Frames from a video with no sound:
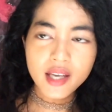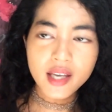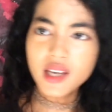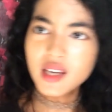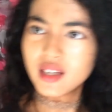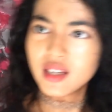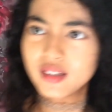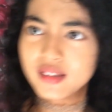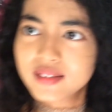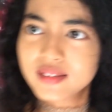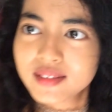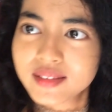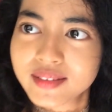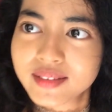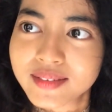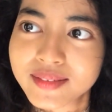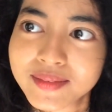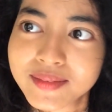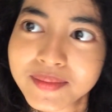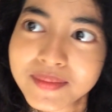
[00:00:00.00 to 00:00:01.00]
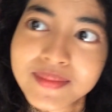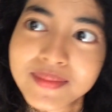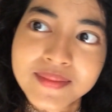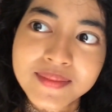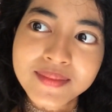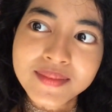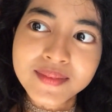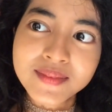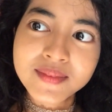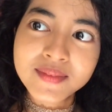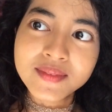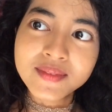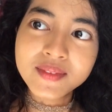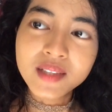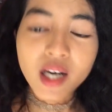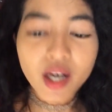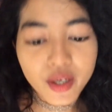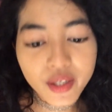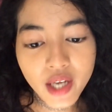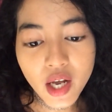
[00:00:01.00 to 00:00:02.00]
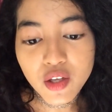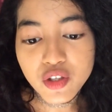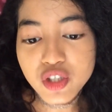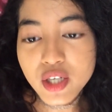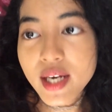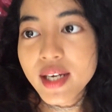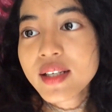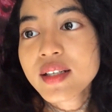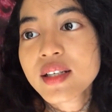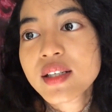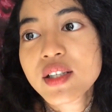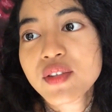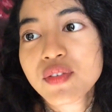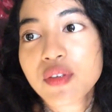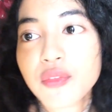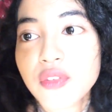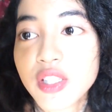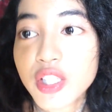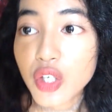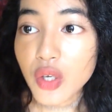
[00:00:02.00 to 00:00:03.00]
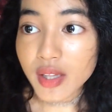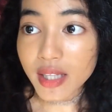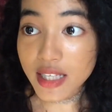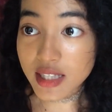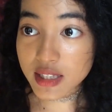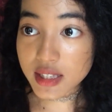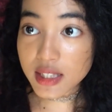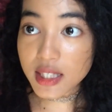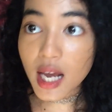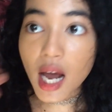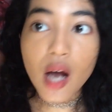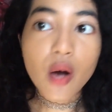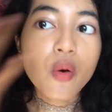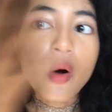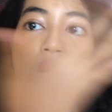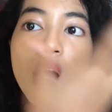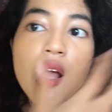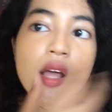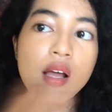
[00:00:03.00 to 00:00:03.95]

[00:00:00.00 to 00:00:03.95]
hey, okay, I'll try it in a different video. Let's see how